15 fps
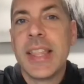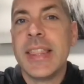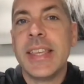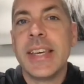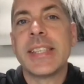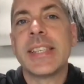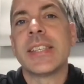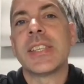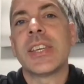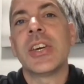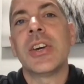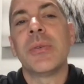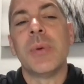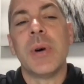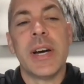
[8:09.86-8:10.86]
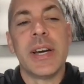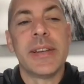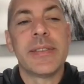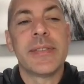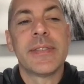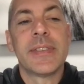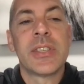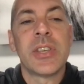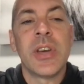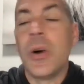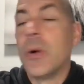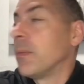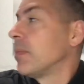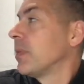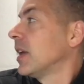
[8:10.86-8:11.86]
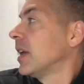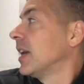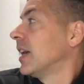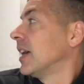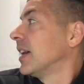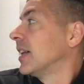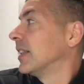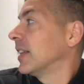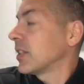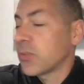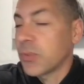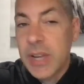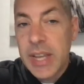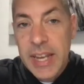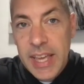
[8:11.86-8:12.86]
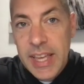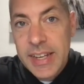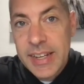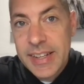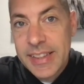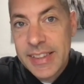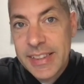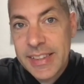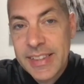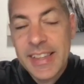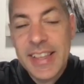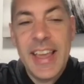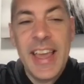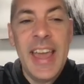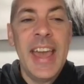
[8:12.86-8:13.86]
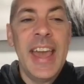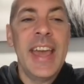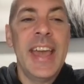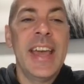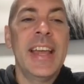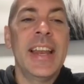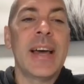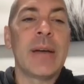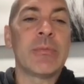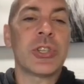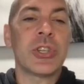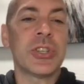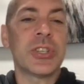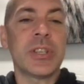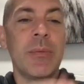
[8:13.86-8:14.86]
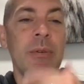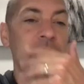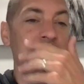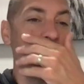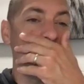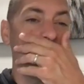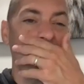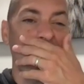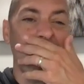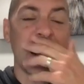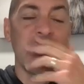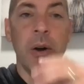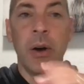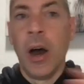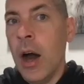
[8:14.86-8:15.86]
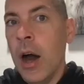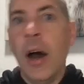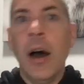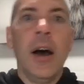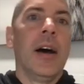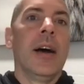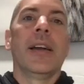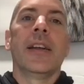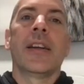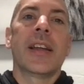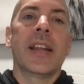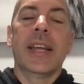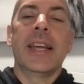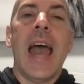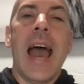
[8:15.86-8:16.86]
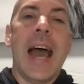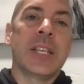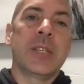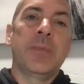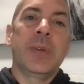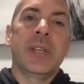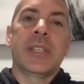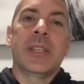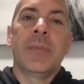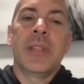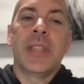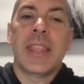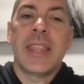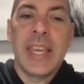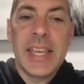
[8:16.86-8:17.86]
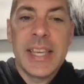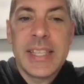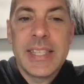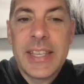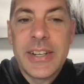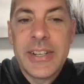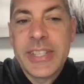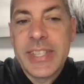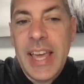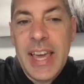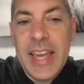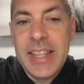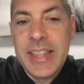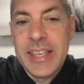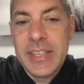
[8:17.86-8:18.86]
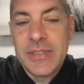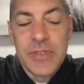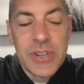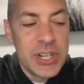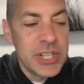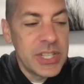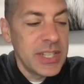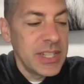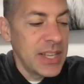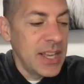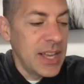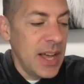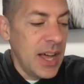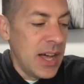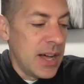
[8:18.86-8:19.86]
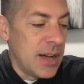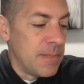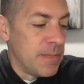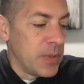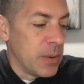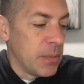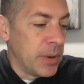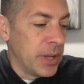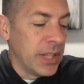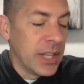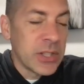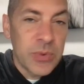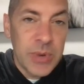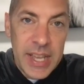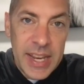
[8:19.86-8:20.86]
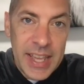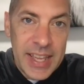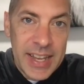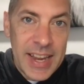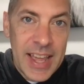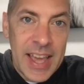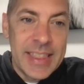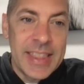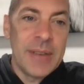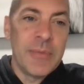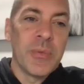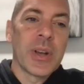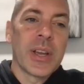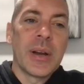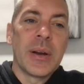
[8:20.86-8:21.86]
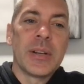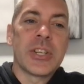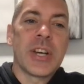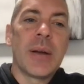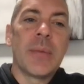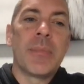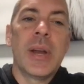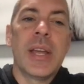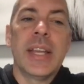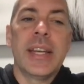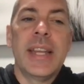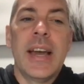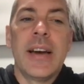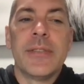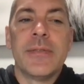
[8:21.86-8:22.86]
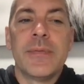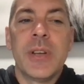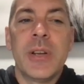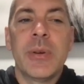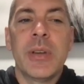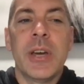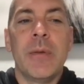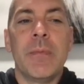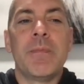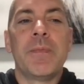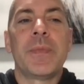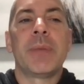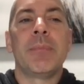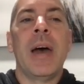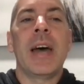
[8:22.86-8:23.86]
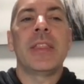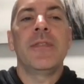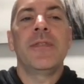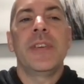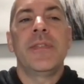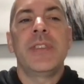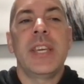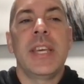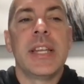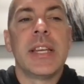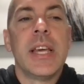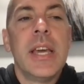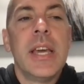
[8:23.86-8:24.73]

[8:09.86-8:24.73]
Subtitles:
this is a good one. So let's read it. And I'm sure some of you are going to go, you're going to gasp at some of the things that are said in this verse. But let's read it, and then we're going to try to break it down. Here we go. Matthew 15,